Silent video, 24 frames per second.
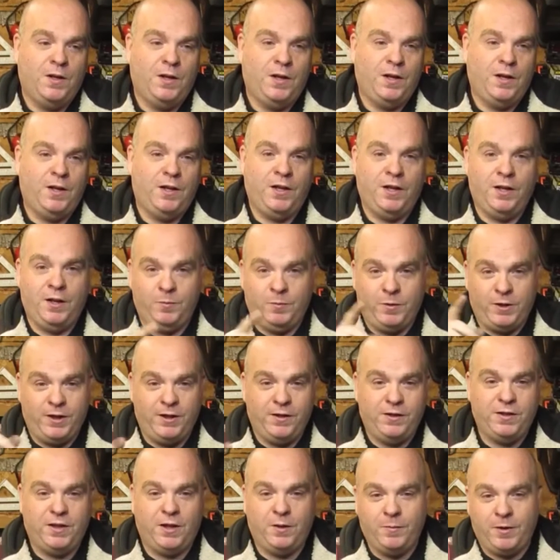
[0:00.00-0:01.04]
then by the
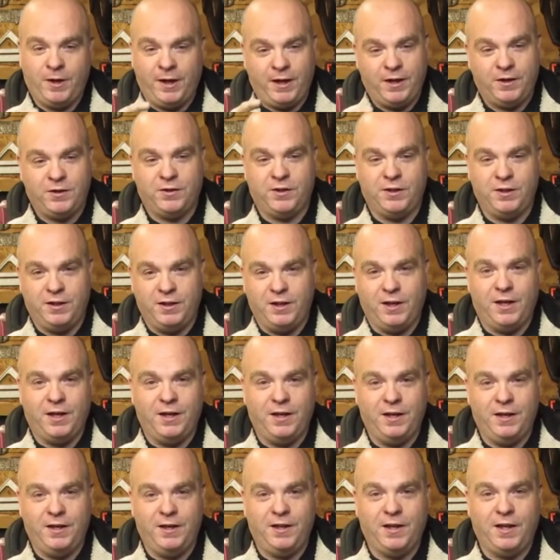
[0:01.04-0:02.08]
time I actually got
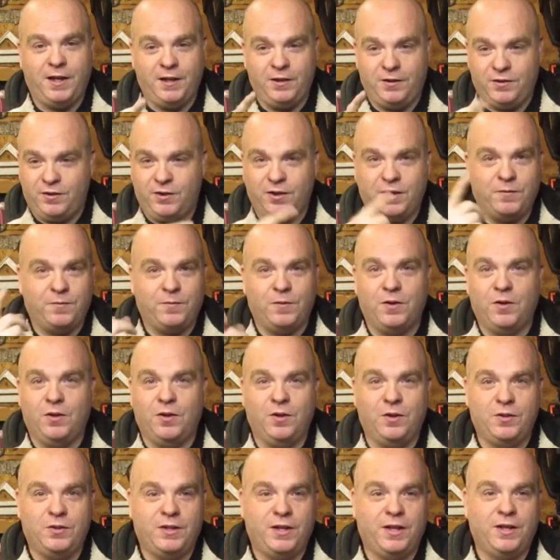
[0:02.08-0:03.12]
it, I took it for a
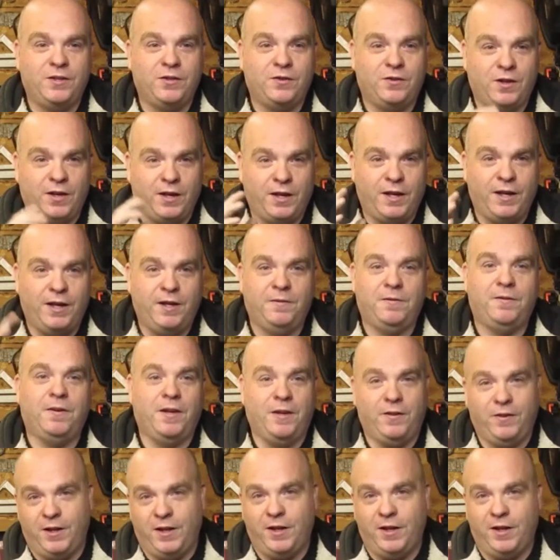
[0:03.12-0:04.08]
little test drive, and